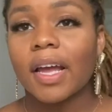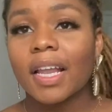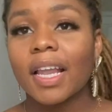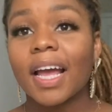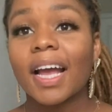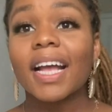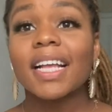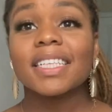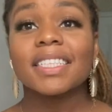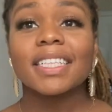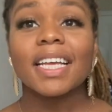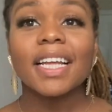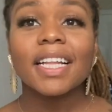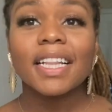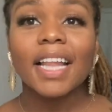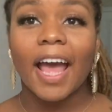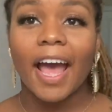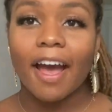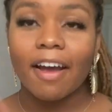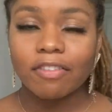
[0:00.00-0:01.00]
like I said in
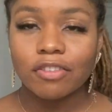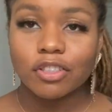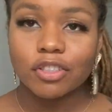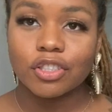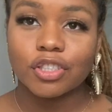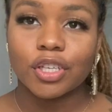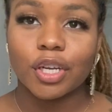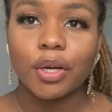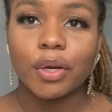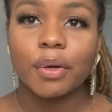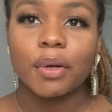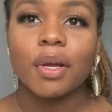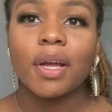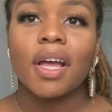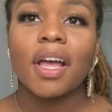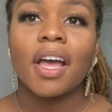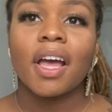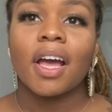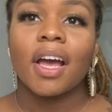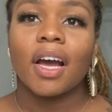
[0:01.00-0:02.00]
the after show,
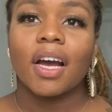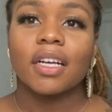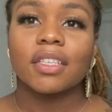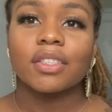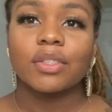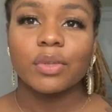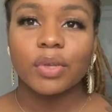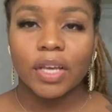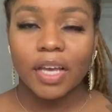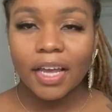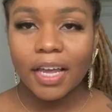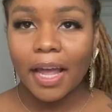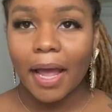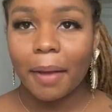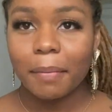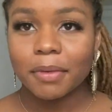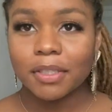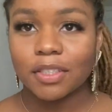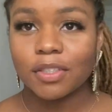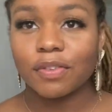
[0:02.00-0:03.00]
to get
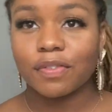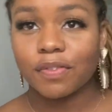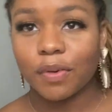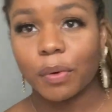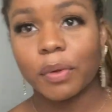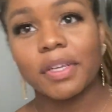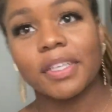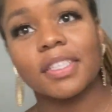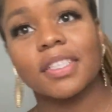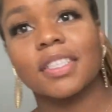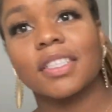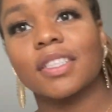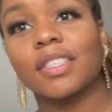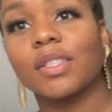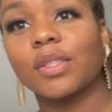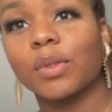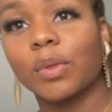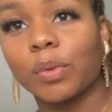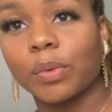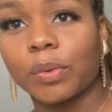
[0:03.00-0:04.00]
Gabby to focus in
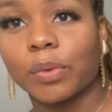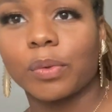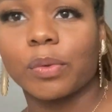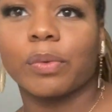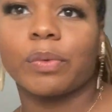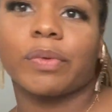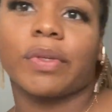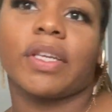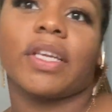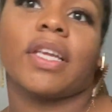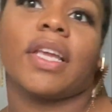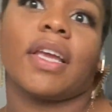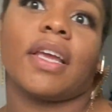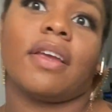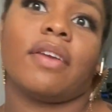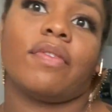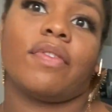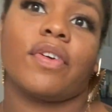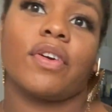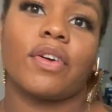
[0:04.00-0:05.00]
school, we
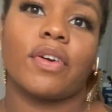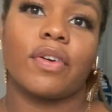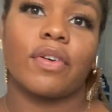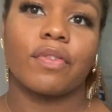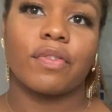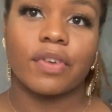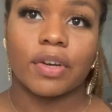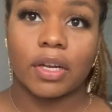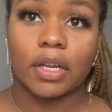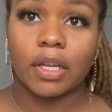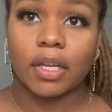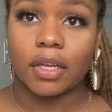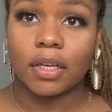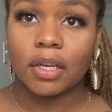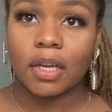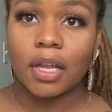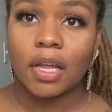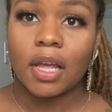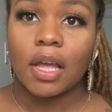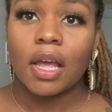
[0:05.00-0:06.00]
gave her Ritalin.
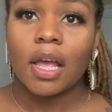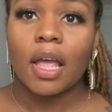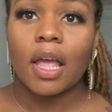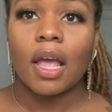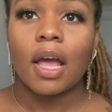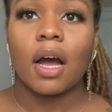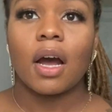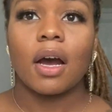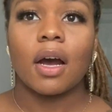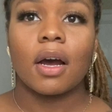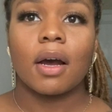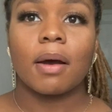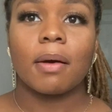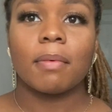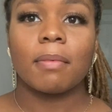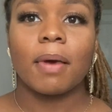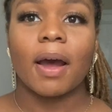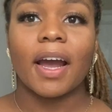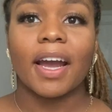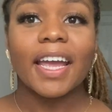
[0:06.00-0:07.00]

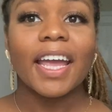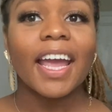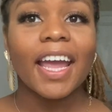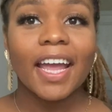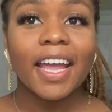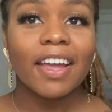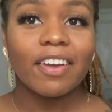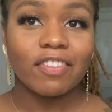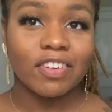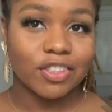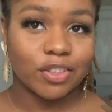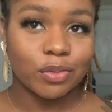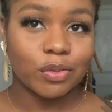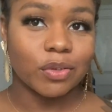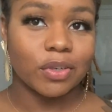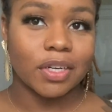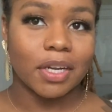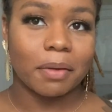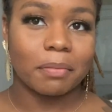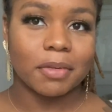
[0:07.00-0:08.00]
I can't give it to
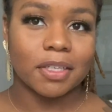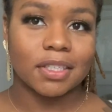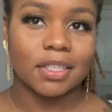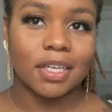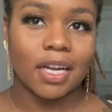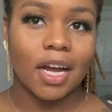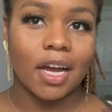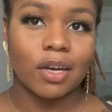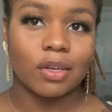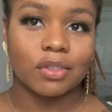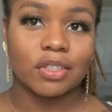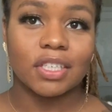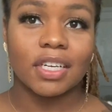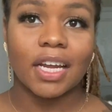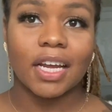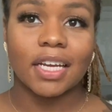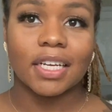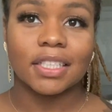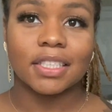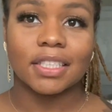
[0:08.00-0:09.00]
her that much in the house. She
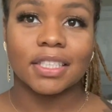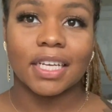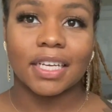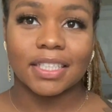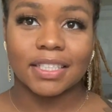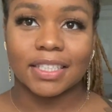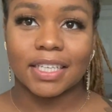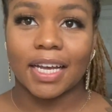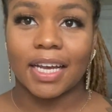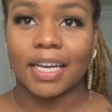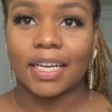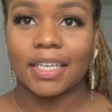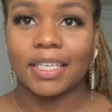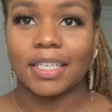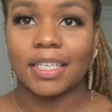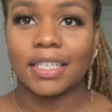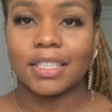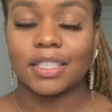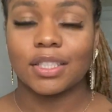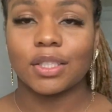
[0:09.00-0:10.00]
has
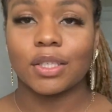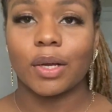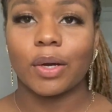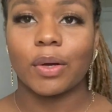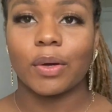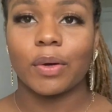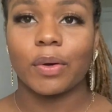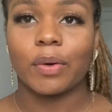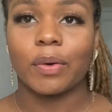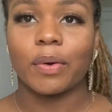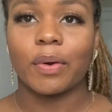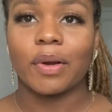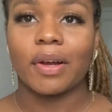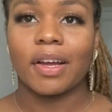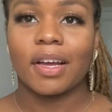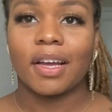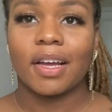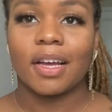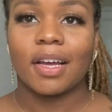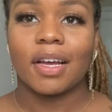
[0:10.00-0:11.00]
anxiety. So,
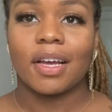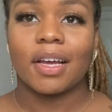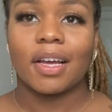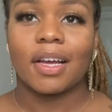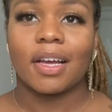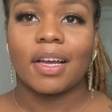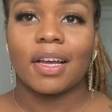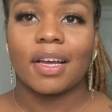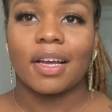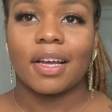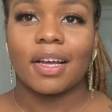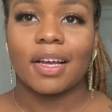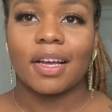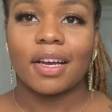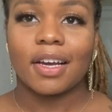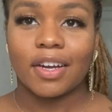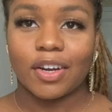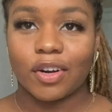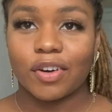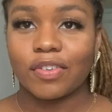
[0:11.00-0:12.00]

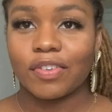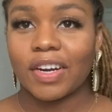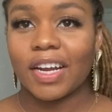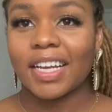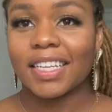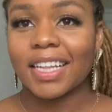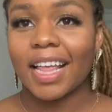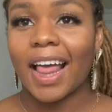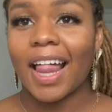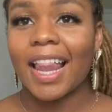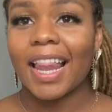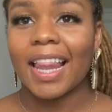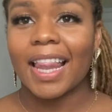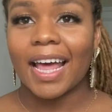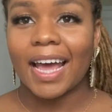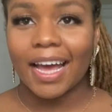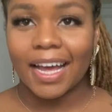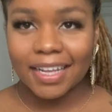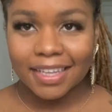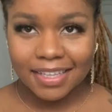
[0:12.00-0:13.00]
girlfriend has a
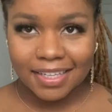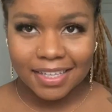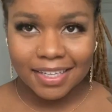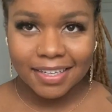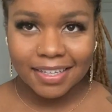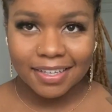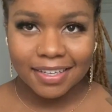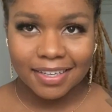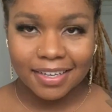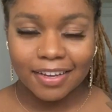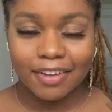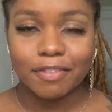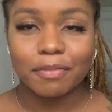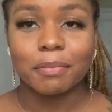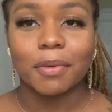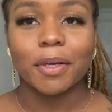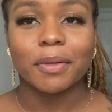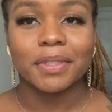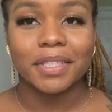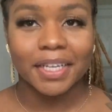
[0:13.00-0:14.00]
lot of
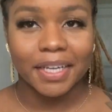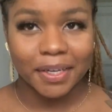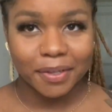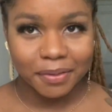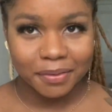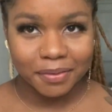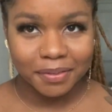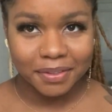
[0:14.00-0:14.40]
meltdowns.